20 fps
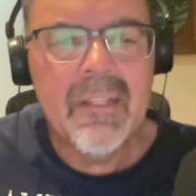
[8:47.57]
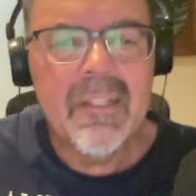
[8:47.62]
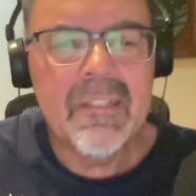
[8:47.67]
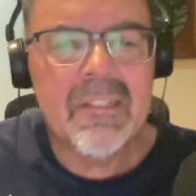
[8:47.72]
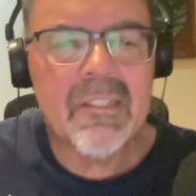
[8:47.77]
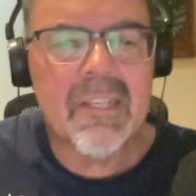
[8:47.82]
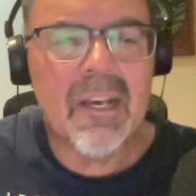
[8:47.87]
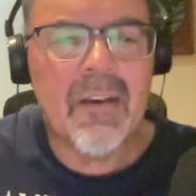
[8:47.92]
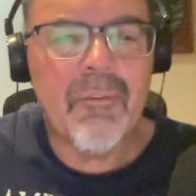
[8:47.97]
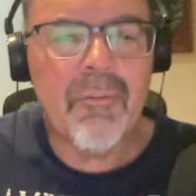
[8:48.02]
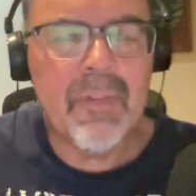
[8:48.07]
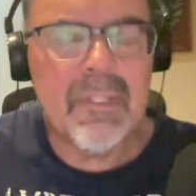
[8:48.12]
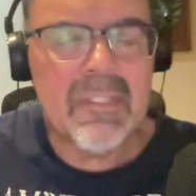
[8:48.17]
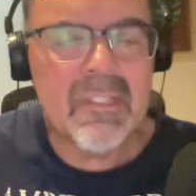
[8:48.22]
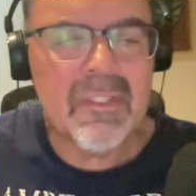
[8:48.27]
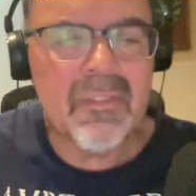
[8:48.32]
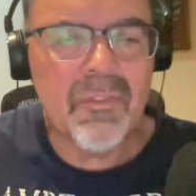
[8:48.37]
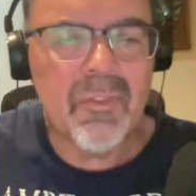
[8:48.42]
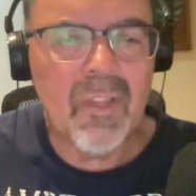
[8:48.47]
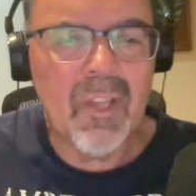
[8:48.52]
this
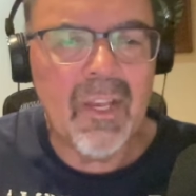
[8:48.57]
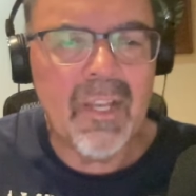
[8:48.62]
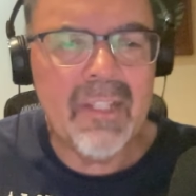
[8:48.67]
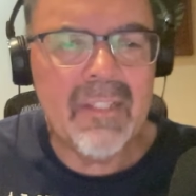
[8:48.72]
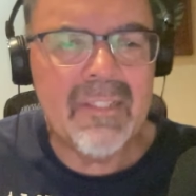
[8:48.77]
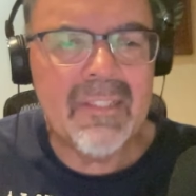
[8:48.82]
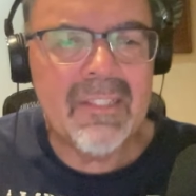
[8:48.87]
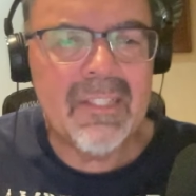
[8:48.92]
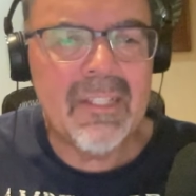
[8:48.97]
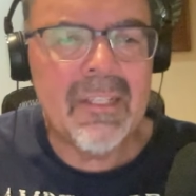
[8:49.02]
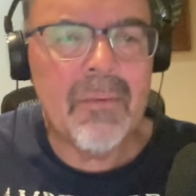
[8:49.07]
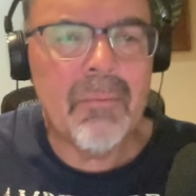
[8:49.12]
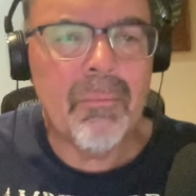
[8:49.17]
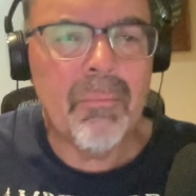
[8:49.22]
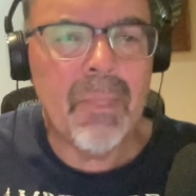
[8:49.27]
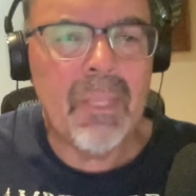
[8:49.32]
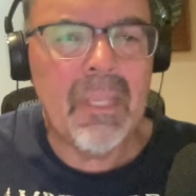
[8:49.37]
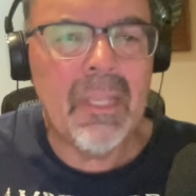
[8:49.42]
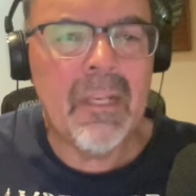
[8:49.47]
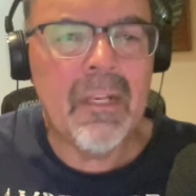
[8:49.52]
offensive line
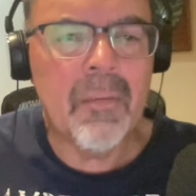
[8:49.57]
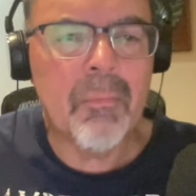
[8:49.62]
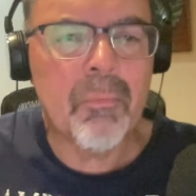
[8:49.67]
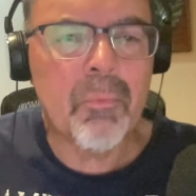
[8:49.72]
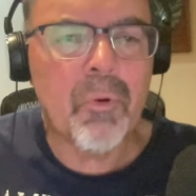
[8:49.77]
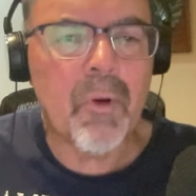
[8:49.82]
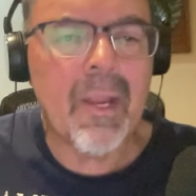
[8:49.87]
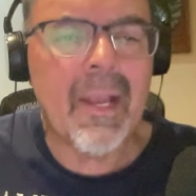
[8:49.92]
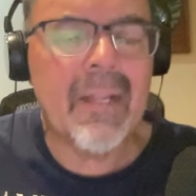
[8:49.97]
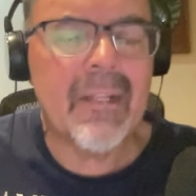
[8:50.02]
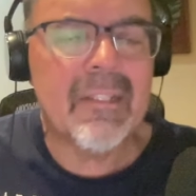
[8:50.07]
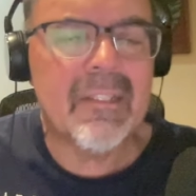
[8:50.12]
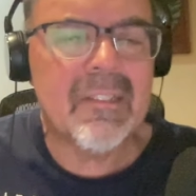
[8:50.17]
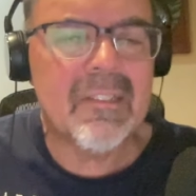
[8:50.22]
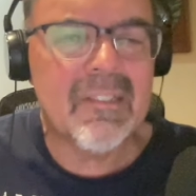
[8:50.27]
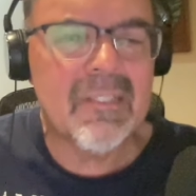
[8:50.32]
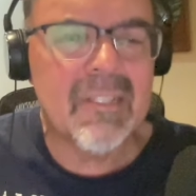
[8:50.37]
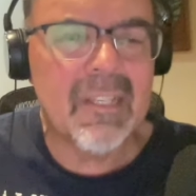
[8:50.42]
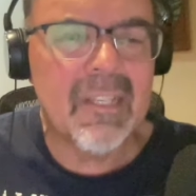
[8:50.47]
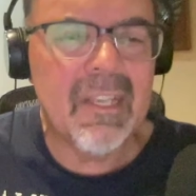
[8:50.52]
didn't begin to
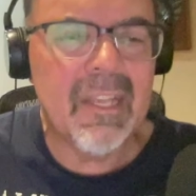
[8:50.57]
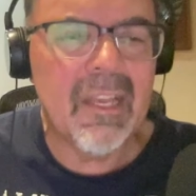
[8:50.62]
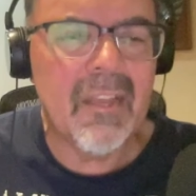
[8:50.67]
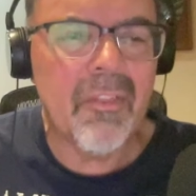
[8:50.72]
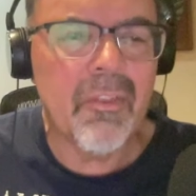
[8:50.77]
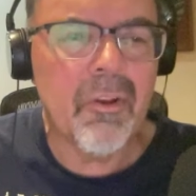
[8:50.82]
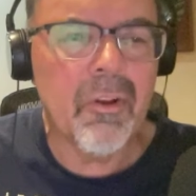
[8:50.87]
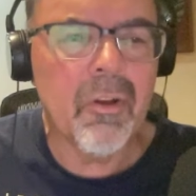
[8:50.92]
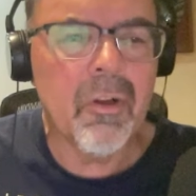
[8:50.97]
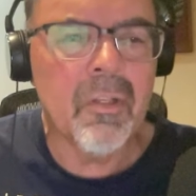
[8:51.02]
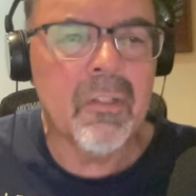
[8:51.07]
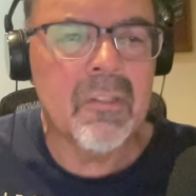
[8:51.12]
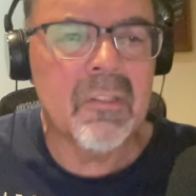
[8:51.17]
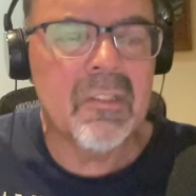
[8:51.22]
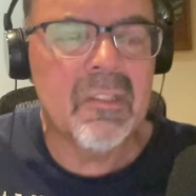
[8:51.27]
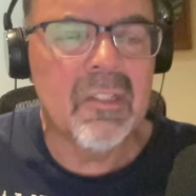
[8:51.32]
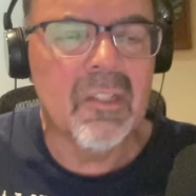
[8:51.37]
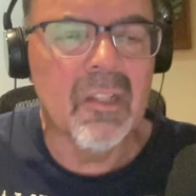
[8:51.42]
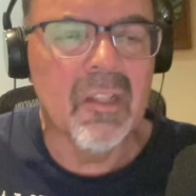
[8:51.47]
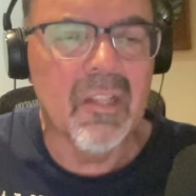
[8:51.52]
practice together
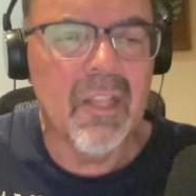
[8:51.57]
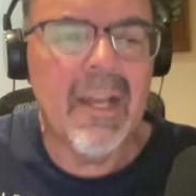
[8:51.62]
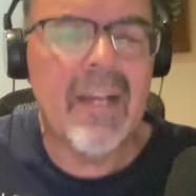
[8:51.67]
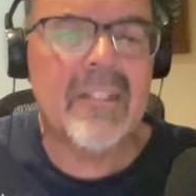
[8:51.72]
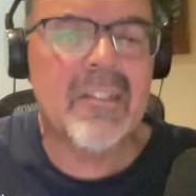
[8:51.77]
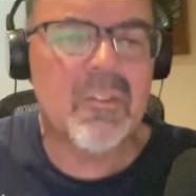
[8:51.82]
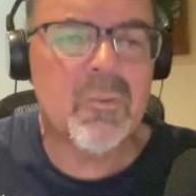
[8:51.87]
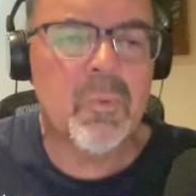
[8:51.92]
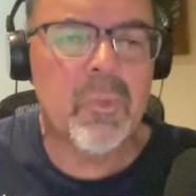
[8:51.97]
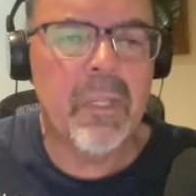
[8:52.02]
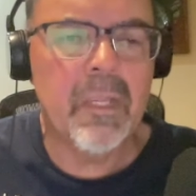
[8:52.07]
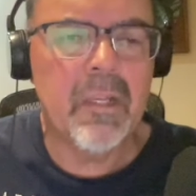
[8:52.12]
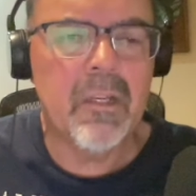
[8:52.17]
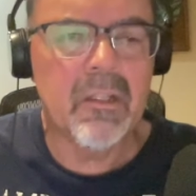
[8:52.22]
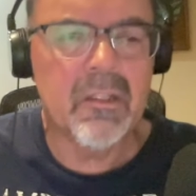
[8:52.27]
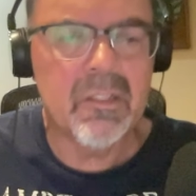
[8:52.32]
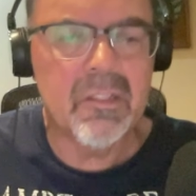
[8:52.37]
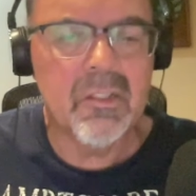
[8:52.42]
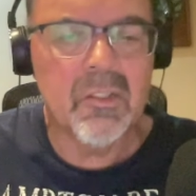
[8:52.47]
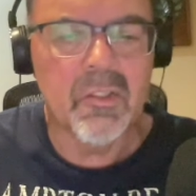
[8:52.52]
until last week,
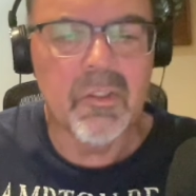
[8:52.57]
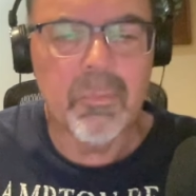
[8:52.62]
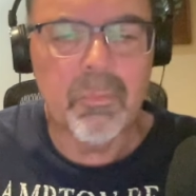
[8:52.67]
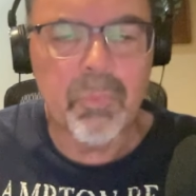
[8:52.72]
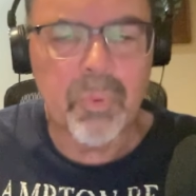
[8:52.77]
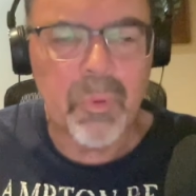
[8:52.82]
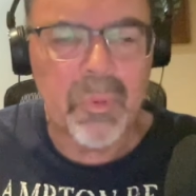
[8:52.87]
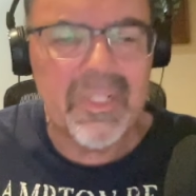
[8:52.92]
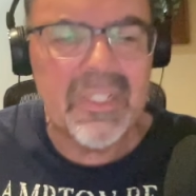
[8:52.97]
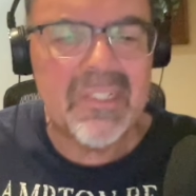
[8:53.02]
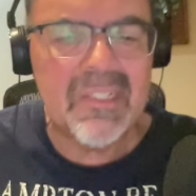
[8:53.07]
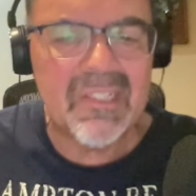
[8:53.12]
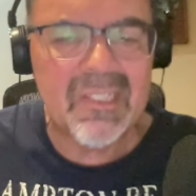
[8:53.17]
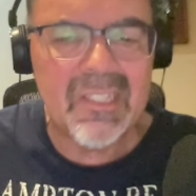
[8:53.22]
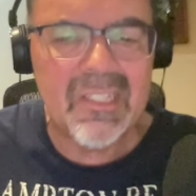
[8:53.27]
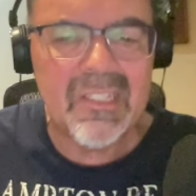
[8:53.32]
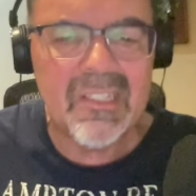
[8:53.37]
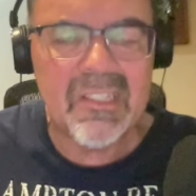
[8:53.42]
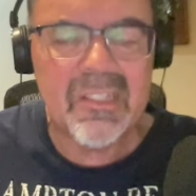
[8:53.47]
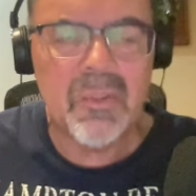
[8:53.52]
until the
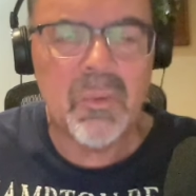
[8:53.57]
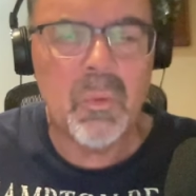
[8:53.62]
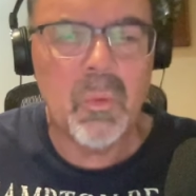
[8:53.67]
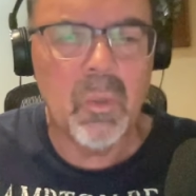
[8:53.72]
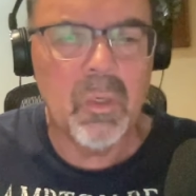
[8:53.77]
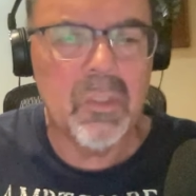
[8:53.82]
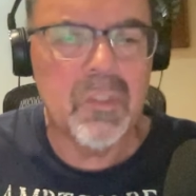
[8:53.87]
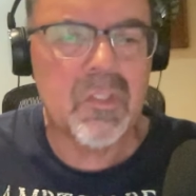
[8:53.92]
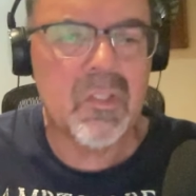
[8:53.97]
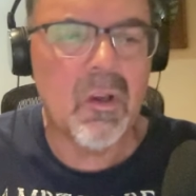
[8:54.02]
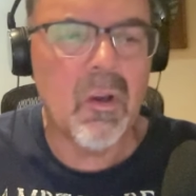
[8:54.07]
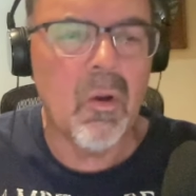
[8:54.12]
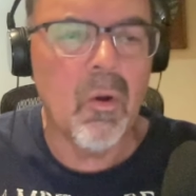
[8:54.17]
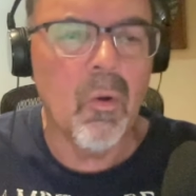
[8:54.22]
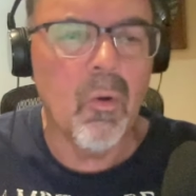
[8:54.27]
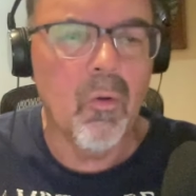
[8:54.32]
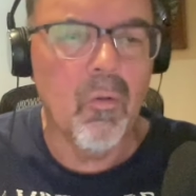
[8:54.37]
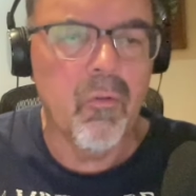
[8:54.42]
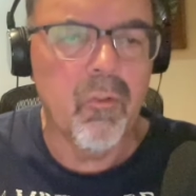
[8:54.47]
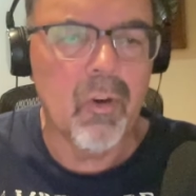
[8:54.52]
preseason was
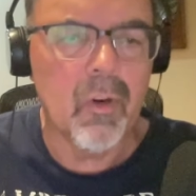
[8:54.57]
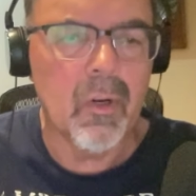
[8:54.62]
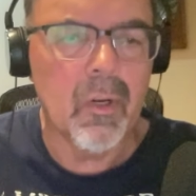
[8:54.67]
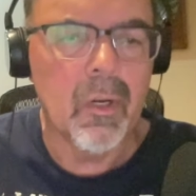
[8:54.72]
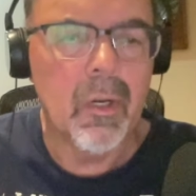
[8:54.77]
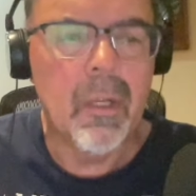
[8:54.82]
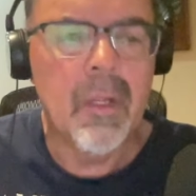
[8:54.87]
over.